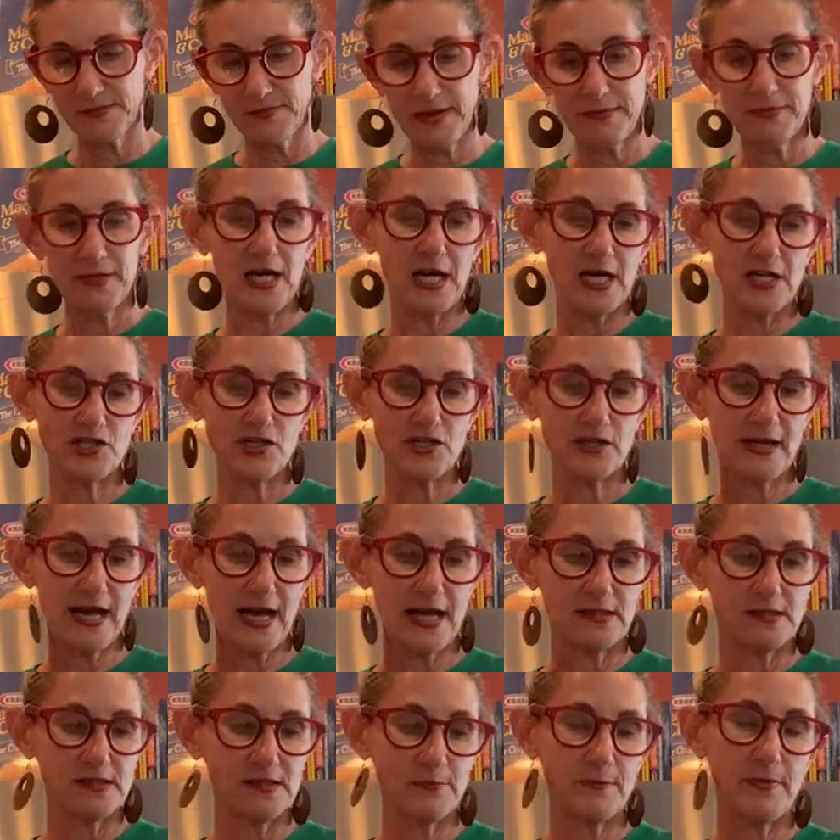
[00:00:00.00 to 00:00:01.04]
Maybe I should
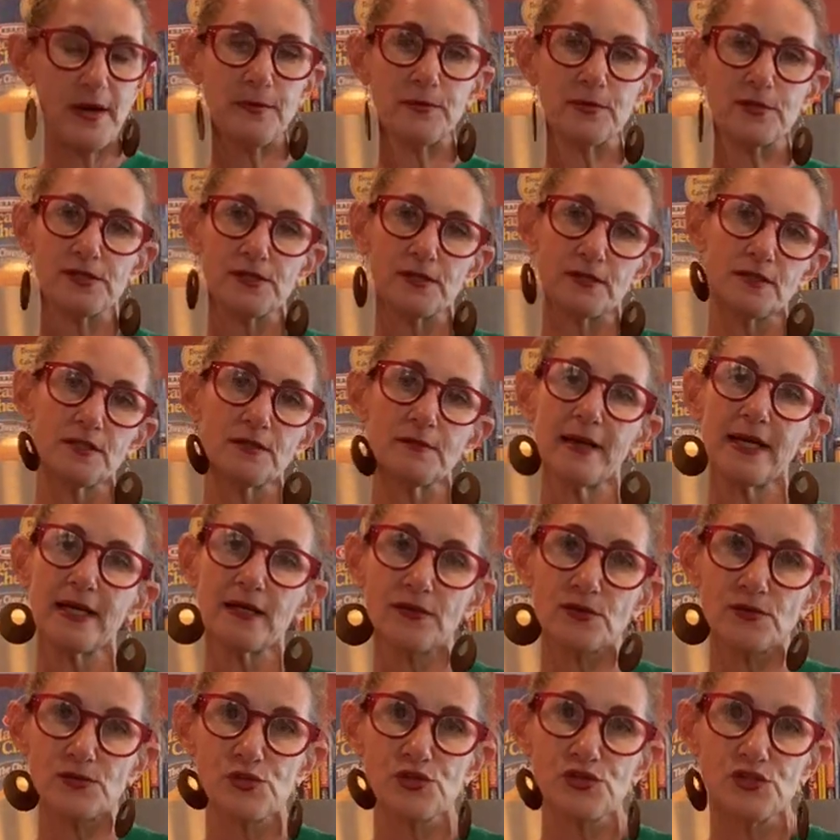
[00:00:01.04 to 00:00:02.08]
add some peppers and
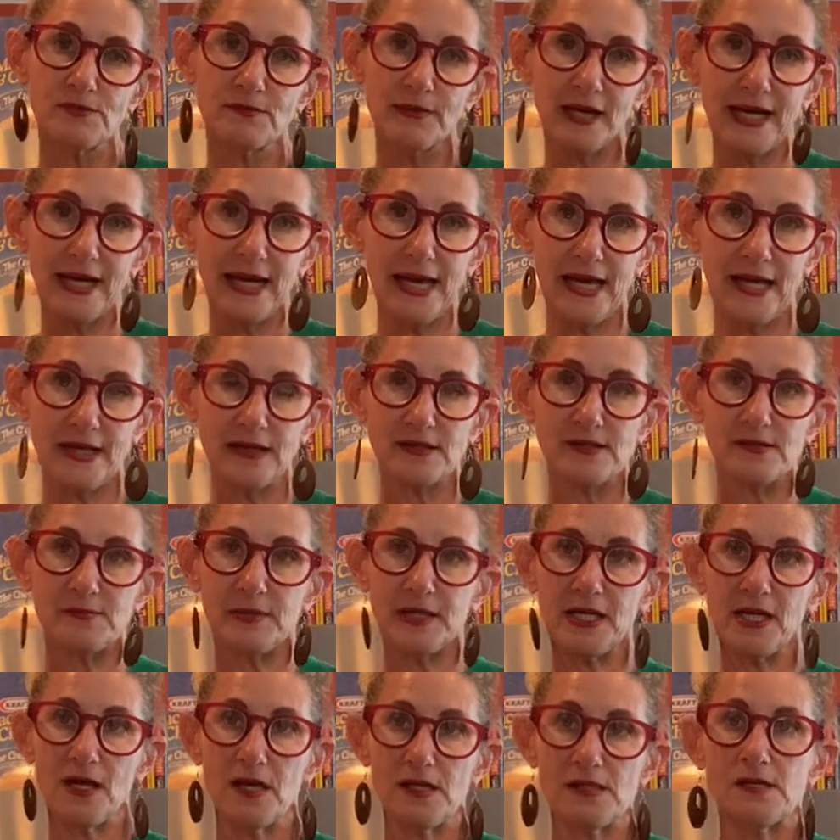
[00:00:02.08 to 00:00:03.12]
tomatoes to my eggs,
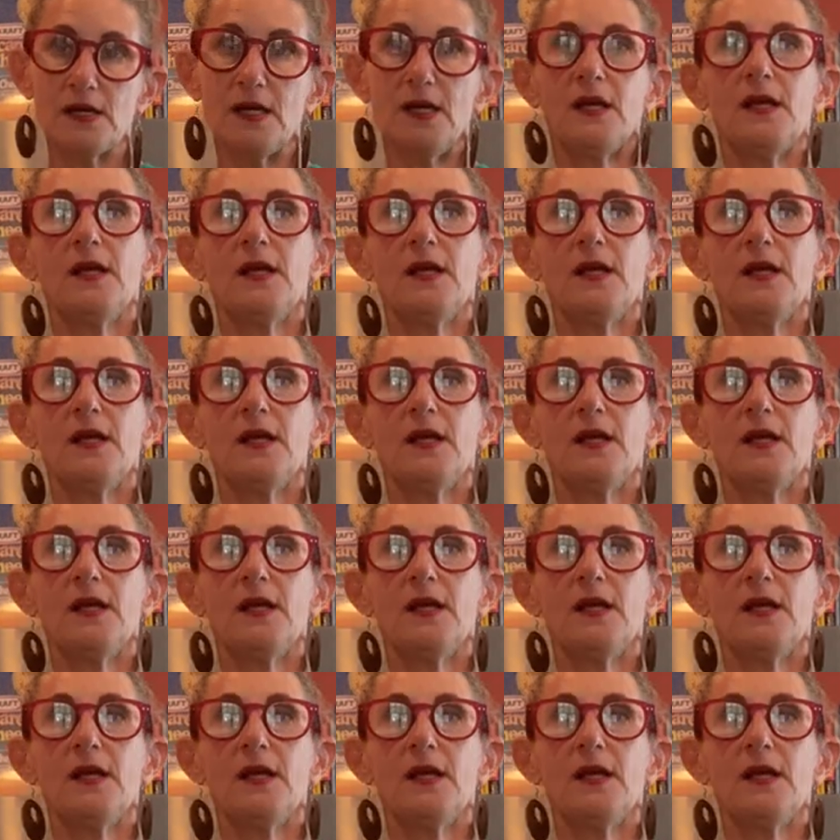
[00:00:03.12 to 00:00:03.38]
because